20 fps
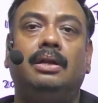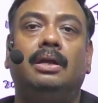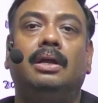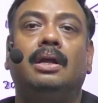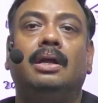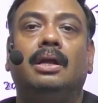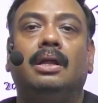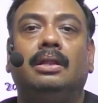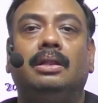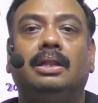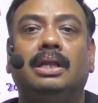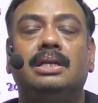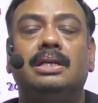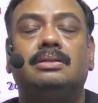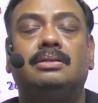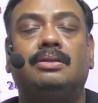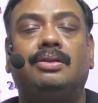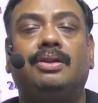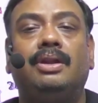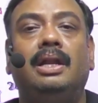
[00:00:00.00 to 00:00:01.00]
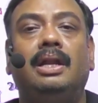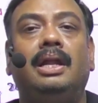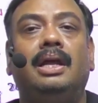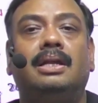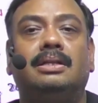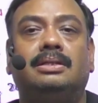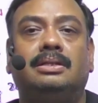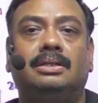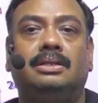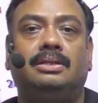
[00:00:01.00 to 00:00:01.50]
these three layer
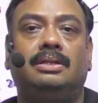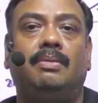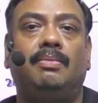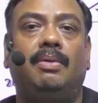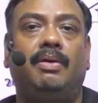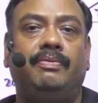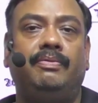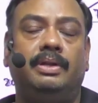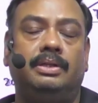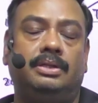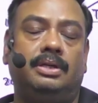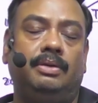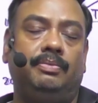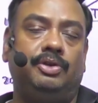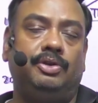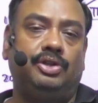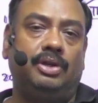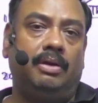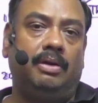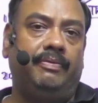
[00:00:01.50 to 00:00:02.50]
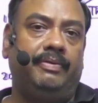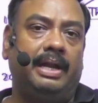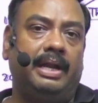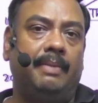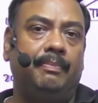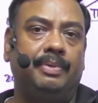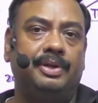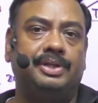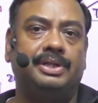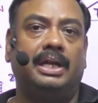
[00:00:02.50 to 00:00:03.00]
system of distribution of
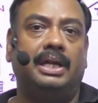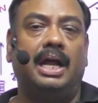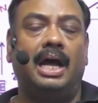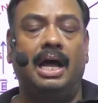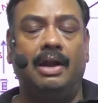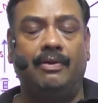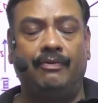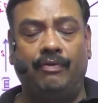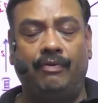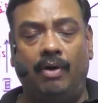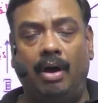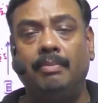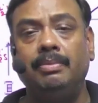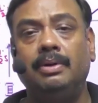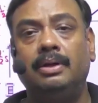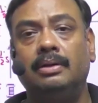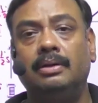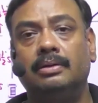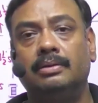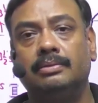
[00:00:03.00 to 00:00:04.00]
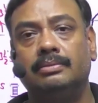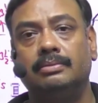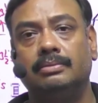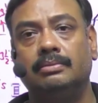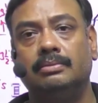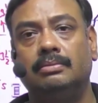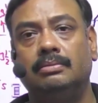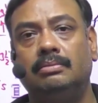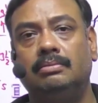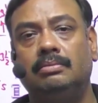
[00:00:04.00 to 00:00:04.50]
temperature are formed?
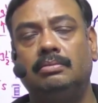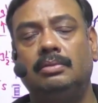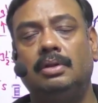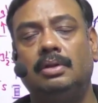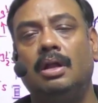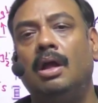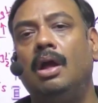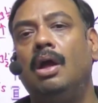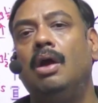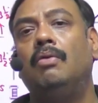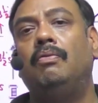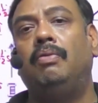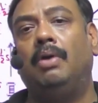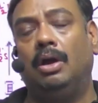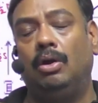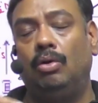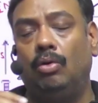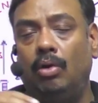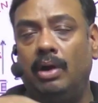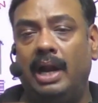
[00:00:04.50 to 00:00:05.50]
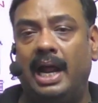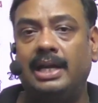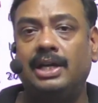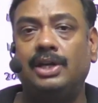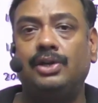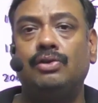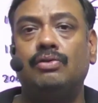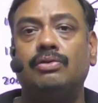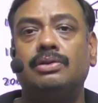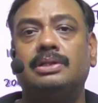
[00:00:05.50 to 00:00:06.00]
For low
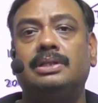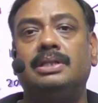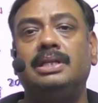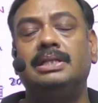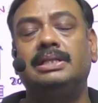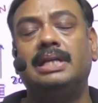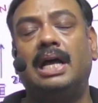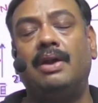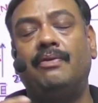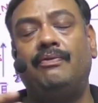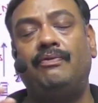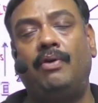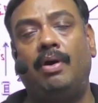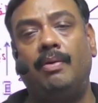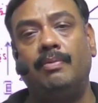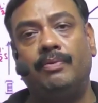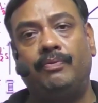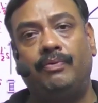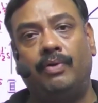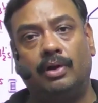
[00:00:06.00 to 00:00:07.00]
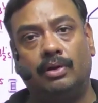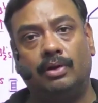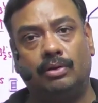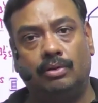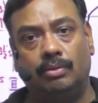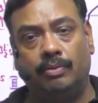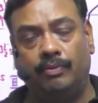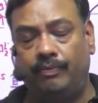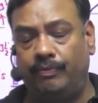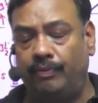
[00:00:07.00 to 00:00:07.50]
latitudes, these are formed
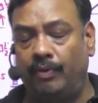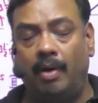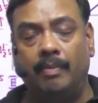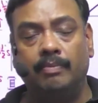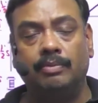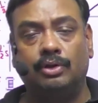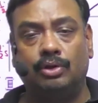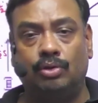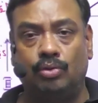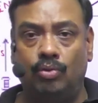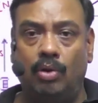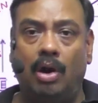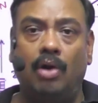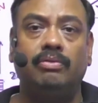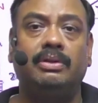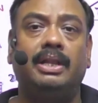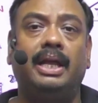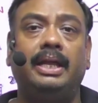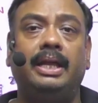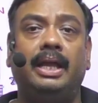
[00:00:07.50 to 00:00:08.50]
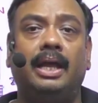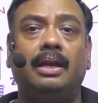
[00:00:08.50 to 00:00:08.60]
throughout the year.